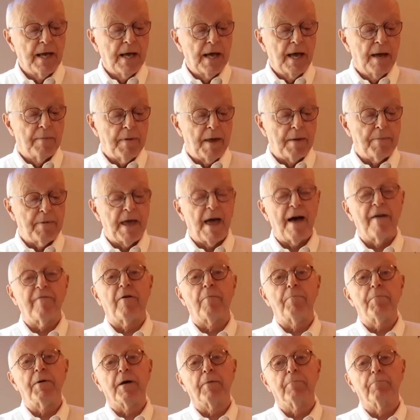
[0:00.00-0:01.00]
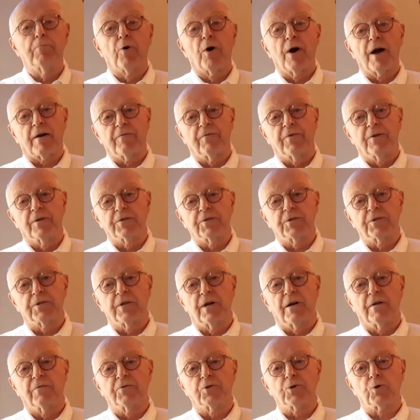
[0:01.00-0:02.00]
and maybe have a big breakfast
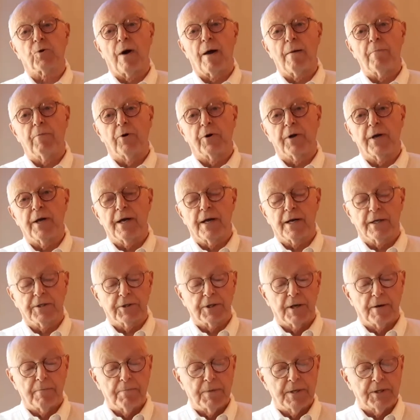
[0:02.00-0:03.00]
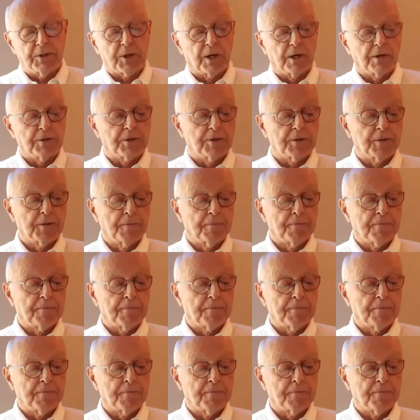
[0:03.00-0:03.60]
of scrambled eggs and biscuits.